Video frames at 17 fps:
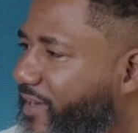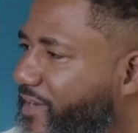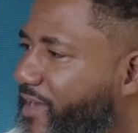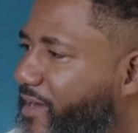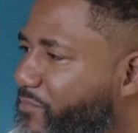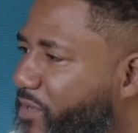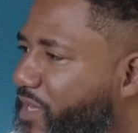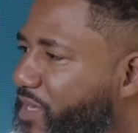And
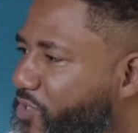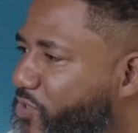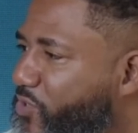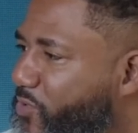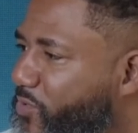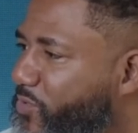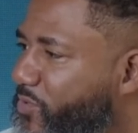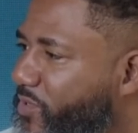not bless
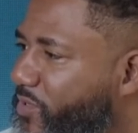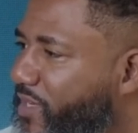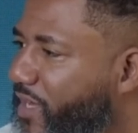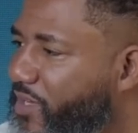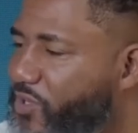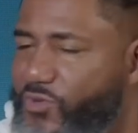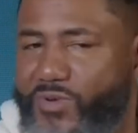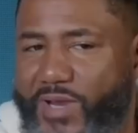you. Come
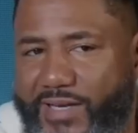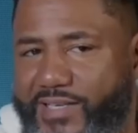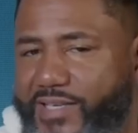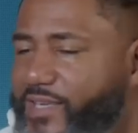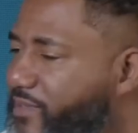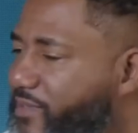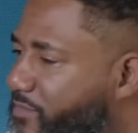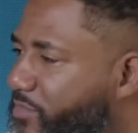on. And you not to
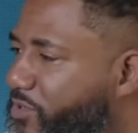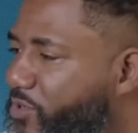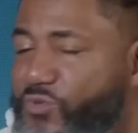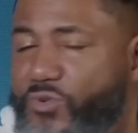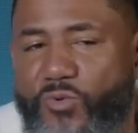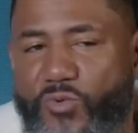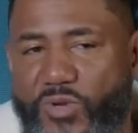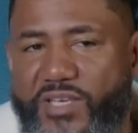get the, you
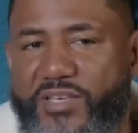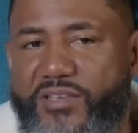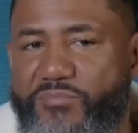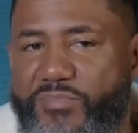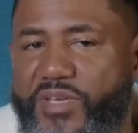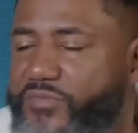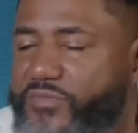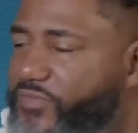don't get the
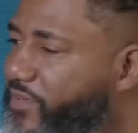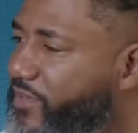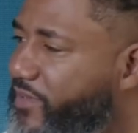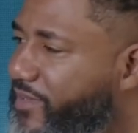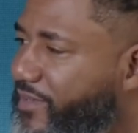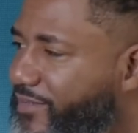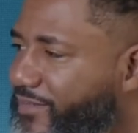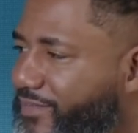benefit. That.
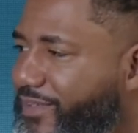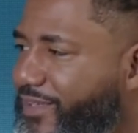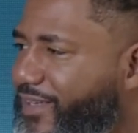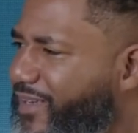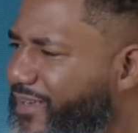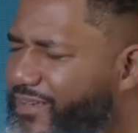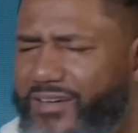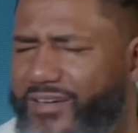Yeah.
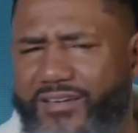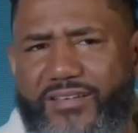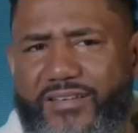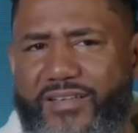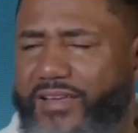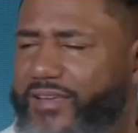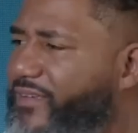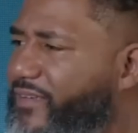He honor
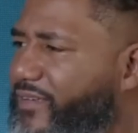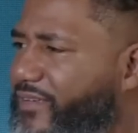that.